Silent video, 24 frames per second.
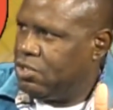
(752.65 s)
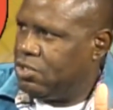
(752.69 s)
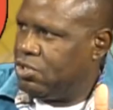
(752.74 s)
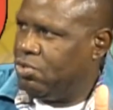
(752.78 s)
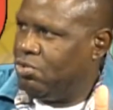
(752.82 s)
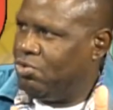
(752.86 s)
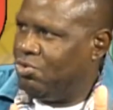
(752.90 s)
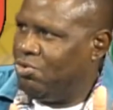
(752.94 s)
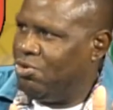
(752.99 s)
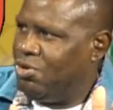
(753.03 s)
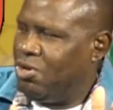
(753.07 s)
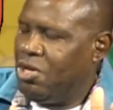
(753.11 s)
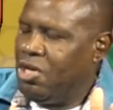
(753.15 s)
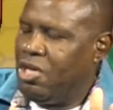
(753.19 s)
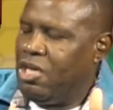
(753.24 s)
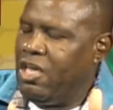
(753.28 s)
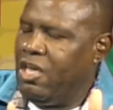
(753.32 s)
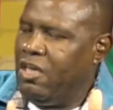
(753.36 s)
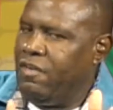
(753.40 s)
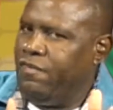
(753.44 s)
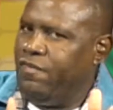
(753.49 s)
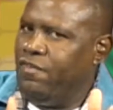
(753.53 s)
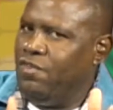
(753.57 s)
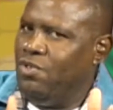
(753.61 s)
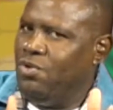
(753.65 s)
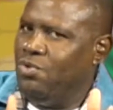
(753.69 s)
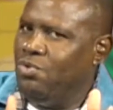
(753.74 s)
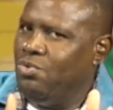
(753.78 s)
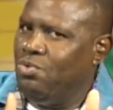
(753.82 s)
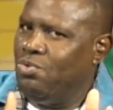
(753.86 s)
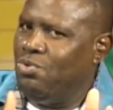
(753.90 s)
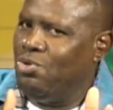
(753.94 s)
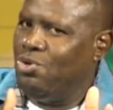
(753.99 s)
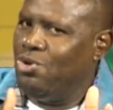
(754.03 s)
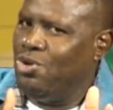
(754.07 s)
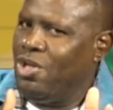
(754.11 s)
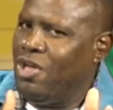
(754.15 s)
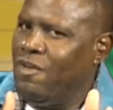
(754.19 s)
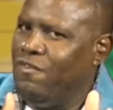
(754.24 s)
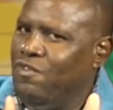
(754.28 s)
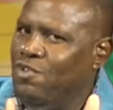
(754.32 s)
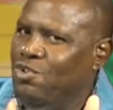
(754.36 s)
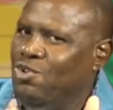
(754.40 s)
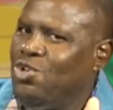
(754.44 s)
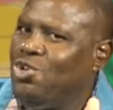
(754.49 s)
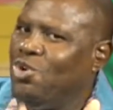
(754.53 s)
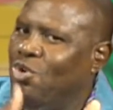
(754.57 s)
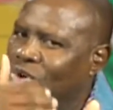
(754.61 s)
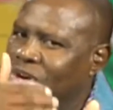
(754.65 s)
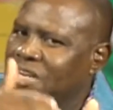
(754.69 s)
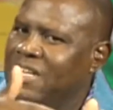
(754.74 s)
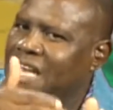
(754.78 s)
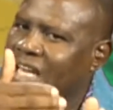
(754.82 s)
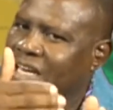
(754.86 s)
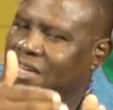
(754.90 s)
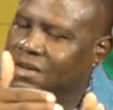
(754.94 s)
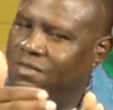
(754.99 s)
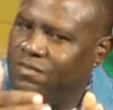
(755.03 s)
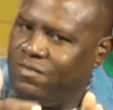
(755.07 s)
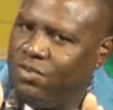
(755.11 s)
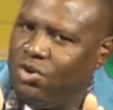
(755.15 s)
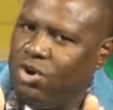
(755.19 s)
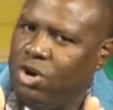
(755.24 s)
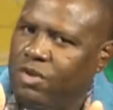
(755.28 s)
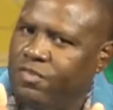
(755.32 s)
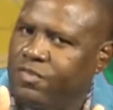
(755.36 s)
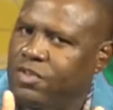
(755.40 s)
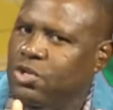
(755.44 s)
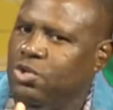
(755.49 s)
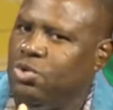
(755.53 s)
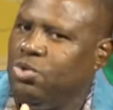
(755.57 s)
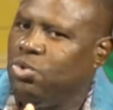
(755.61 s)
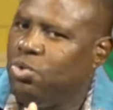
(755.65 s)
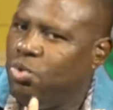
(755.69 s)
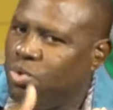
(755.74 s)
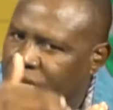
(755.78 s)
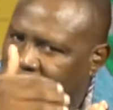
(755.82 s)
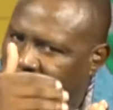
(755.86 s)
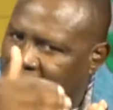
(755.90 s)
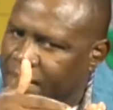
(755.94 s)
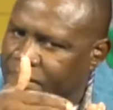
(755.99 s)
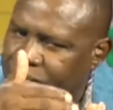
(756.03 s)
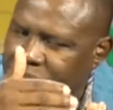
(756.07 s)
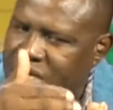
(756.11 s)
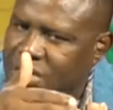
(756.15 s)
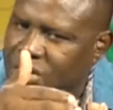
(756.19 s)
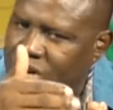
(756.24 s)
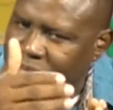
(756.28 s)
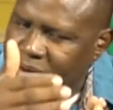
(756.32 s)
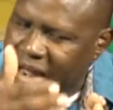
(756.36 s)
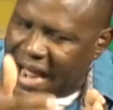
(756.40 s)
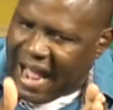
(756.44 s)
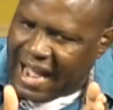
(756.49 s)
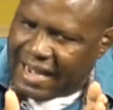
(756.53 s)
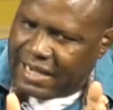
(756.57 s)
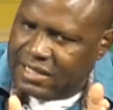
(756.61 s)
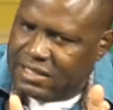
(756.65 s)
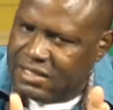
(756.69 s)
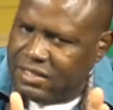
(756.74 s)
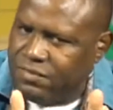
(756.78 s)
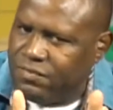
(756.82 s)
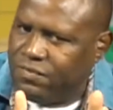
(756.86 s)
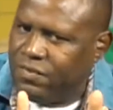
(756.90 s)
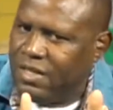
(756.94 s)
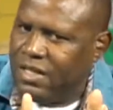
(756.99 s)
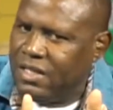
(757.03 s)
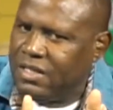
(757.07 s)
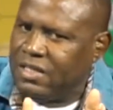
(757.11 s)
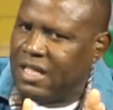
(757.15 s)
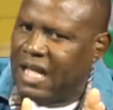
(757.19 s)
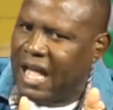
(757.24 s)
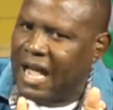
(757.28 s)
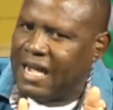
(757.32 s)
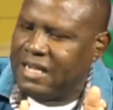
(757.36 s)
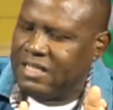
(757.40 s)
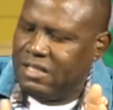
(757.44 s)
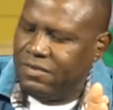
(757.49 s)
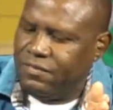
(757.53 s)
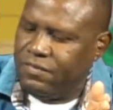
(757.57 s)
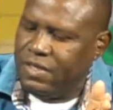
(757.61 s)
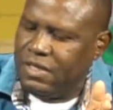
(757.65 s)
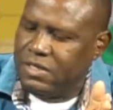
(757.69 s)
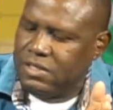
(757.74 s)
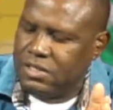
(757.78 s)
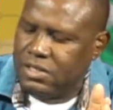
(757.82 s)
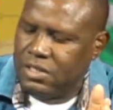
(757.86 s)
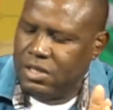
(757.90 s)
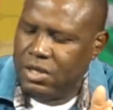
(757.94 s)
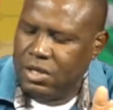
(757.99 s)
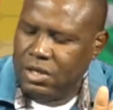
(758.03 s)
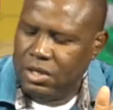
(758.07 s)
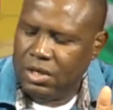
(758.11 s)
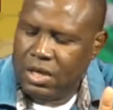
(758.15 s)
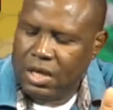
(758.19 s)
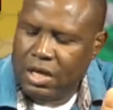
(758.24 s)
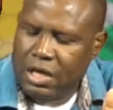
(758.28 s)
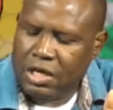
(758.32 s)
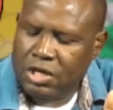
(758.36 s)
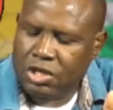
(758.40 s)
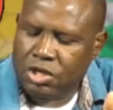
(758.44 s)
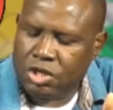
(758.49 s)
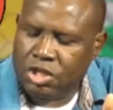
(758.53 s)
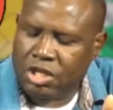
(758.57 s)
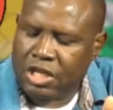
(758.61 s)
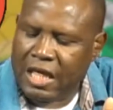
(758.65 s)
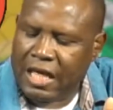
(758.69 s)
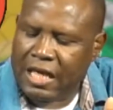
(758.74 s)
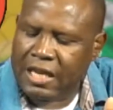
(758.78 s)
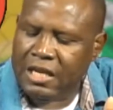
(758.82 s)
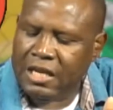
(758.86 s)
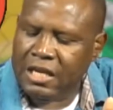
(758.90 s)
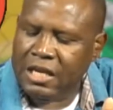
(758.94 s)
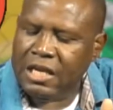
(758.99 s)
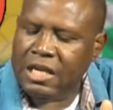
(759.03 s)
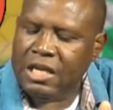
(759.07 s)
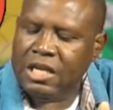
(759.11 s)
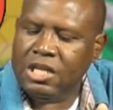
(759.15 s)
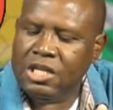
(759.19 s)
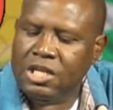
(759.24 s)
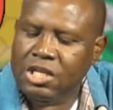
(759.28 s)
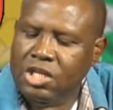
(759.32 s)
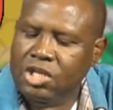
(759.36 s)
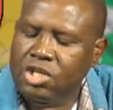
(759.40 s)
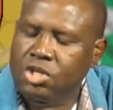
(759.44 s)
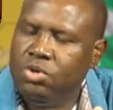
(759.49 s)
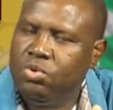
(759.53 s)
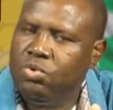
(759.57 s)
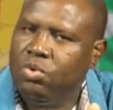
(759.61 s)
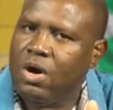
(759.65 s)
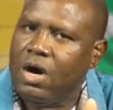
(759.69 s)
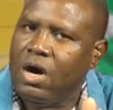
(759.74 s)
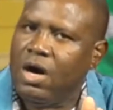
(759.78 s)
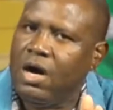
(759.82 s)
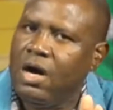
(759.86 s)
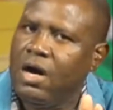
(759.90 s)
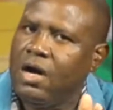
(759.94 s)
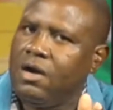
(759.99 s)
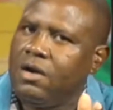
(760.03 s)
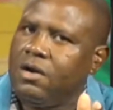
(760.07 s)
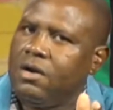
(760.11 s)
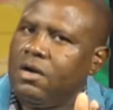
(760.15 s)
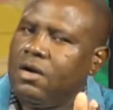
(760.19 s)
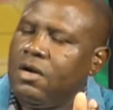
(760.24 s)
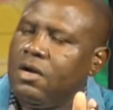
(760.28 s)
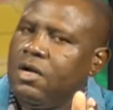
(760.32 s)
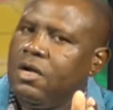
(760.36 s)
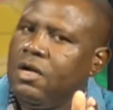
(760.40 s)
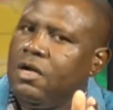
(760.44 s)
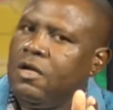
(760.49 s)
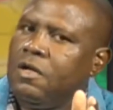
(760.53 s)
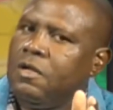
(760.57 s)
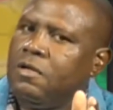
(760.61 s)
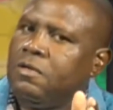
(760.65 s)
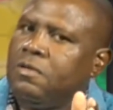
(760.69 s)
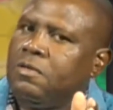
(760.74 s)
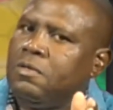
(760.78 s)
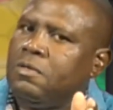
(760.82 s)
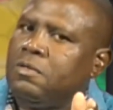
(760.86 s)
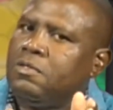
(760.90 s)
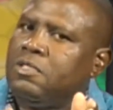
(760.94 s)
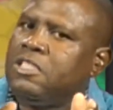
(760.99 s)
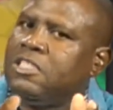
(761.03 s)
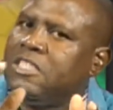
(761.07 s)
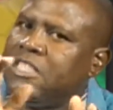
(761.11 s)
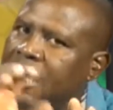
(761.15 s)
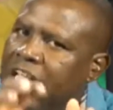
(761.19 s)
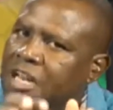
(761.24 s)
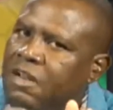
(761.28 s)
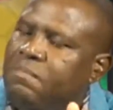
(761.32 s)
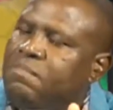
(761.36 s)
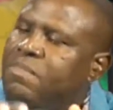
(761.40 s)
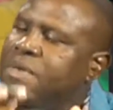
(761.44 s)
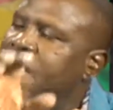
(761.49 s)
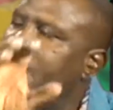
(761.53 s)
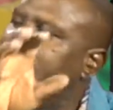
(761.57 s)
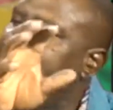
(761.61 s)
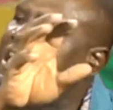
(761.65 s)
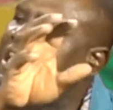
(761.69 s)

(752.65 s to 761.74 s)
So if you don't get involved and you don't become activists, then you are still being